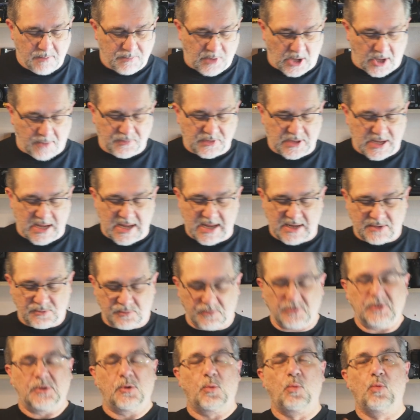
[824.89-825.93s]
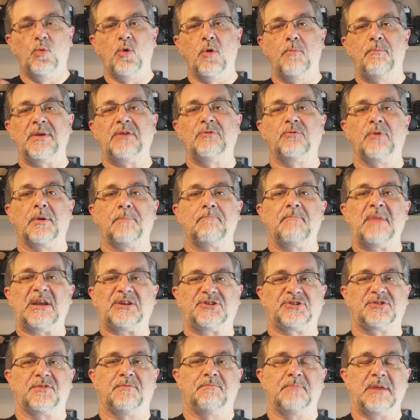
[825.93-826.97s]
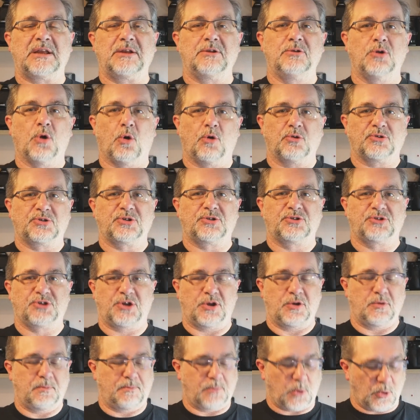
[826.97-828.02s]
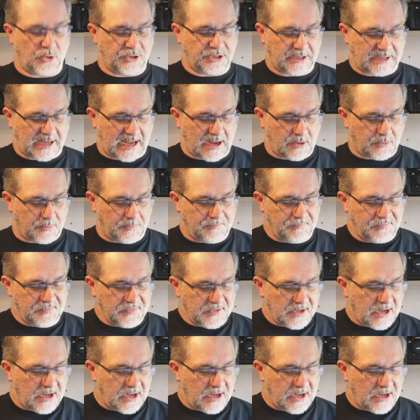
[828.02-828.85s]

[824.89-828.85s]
But it would be remiss of me not to point it out.